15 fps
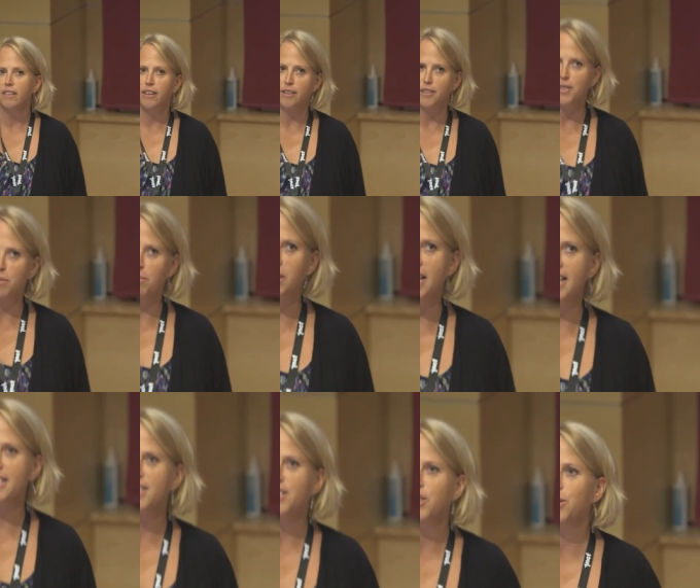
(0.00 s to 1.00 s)
There is a
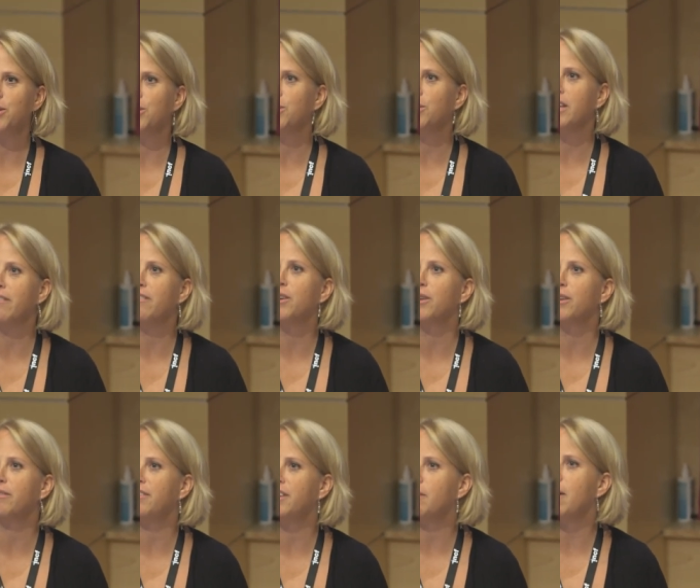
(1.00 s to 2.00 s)
place to give your
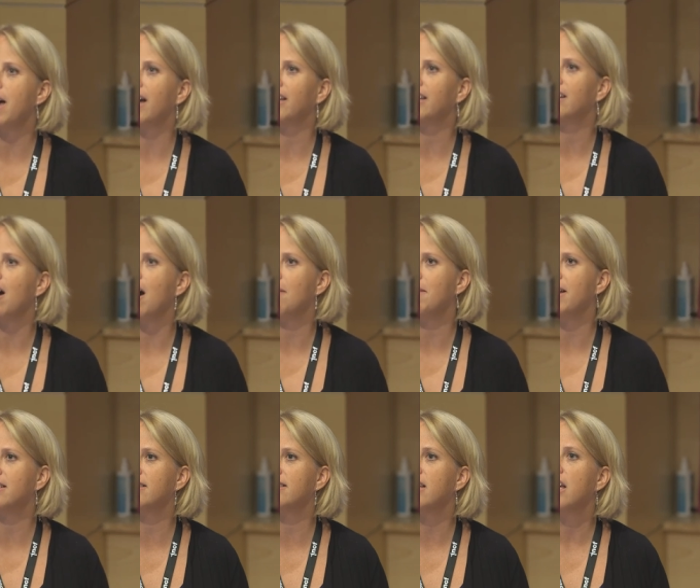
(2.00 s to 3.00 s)
feedback and
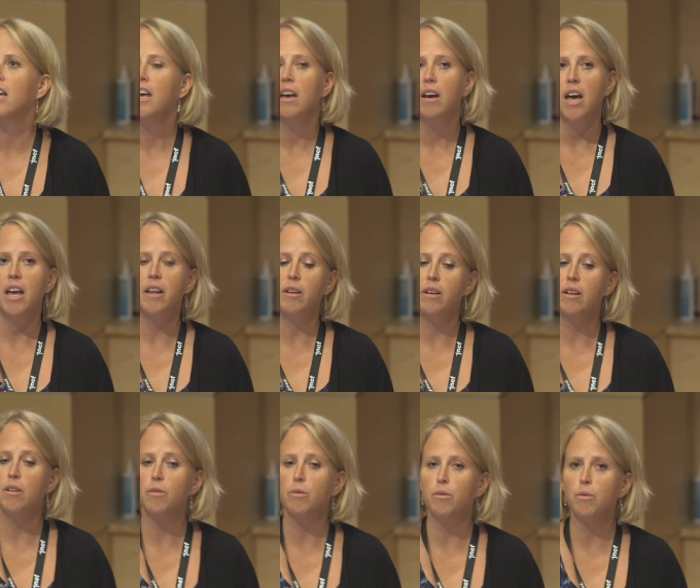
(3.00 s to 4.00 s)
comments. And
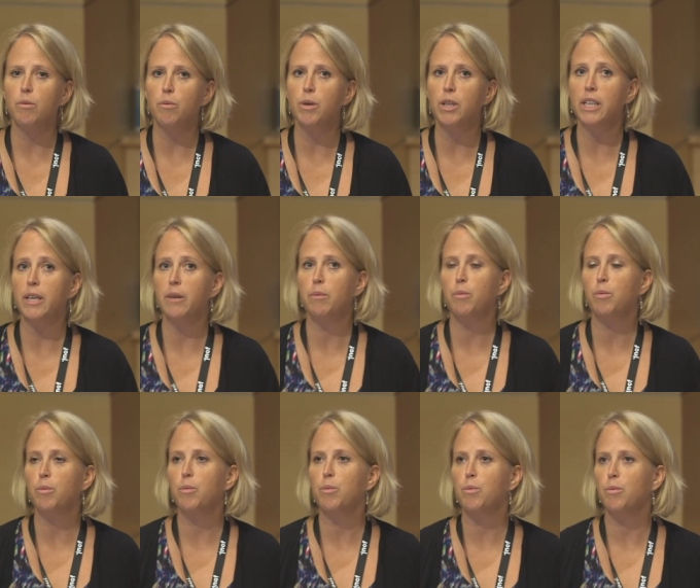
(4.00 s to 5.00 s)

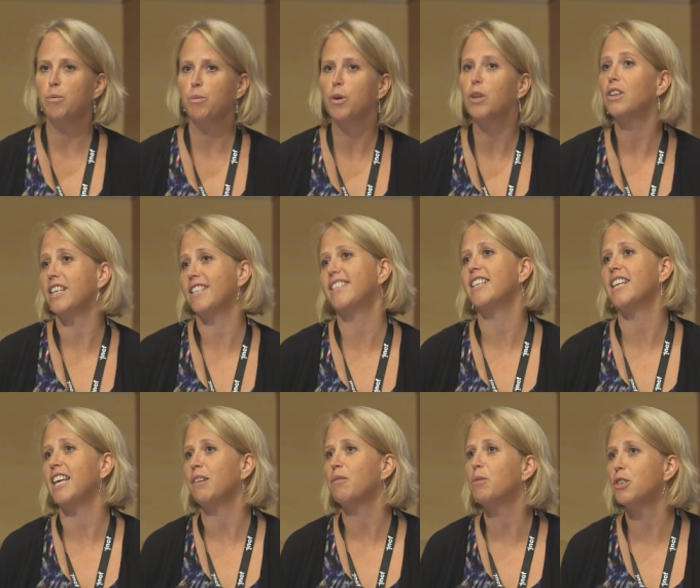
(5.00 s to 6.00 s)
really, we're
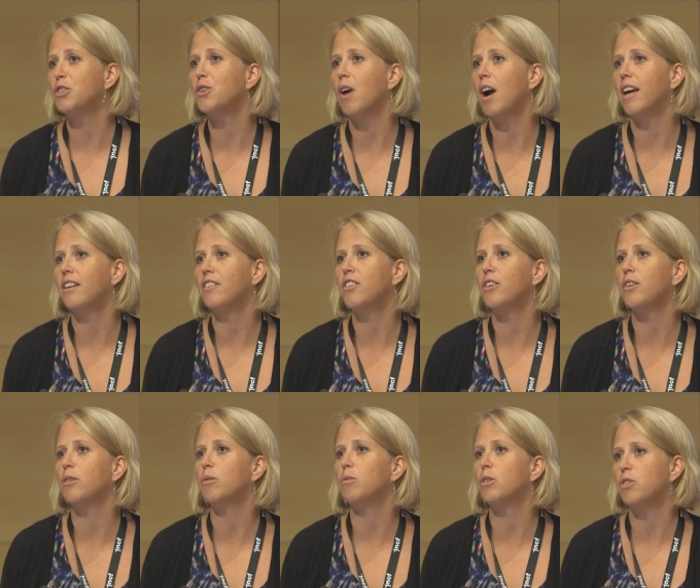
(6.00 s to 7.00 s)
listening. We're trying
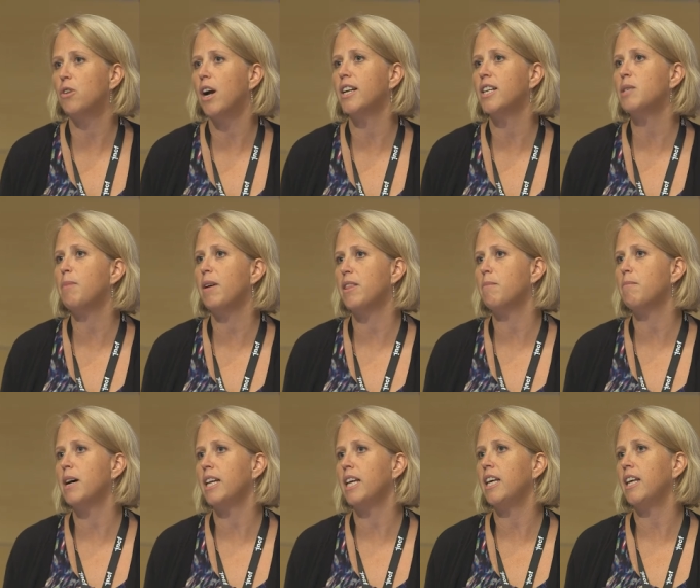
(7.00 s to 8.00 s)
to we're trying to spend the
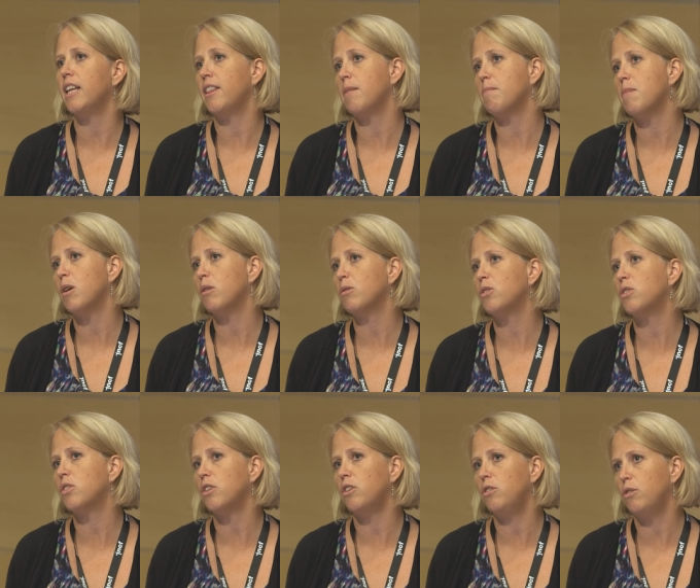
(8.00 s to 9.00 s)
money in the
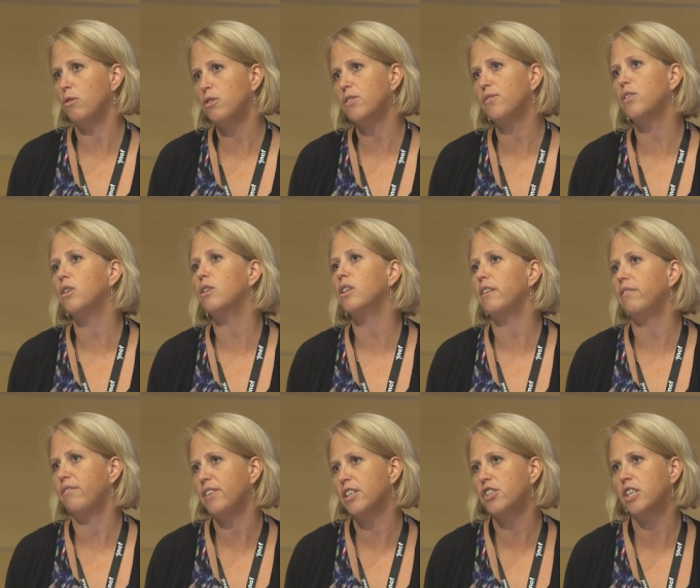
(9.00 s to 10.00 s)
most useful,
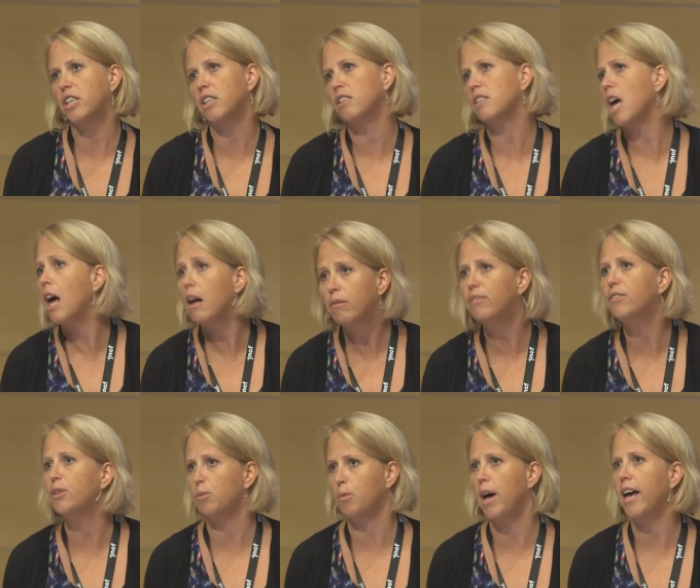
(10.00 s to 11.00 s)
efficient,
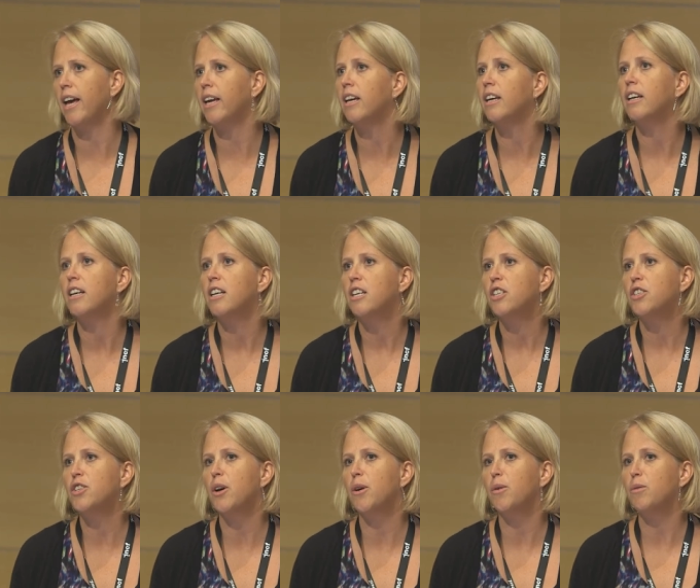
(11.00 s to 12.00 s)
helpful way.
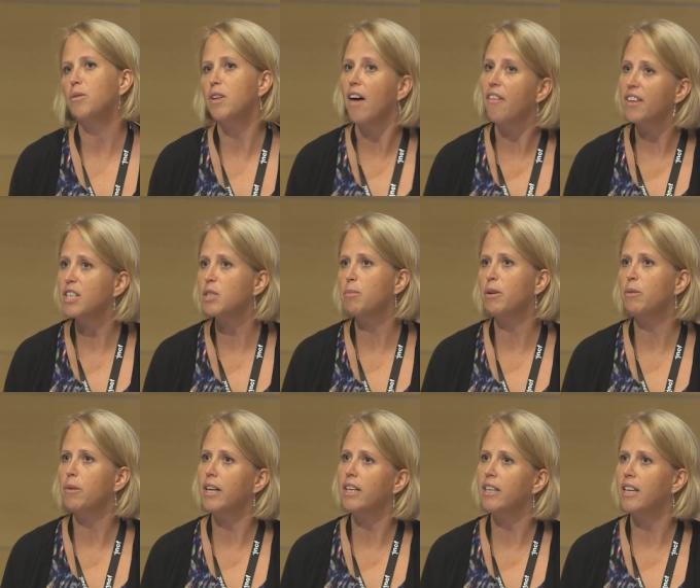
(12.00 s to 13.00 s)
So nothing's been
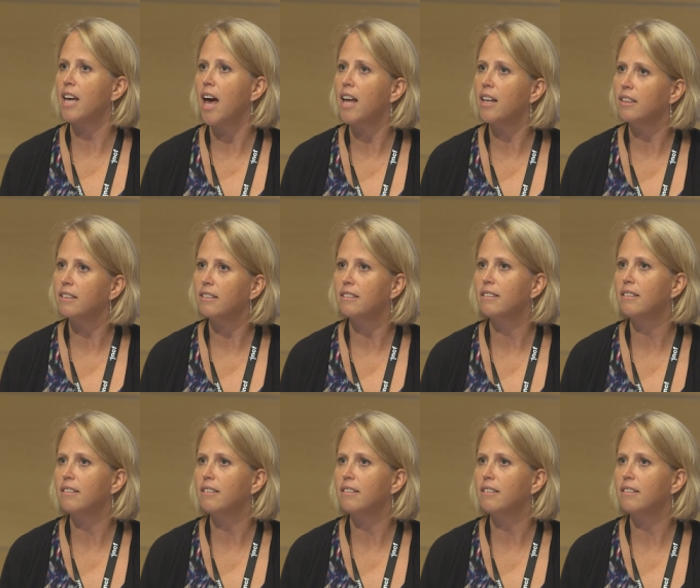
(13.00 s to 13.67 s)
written yet.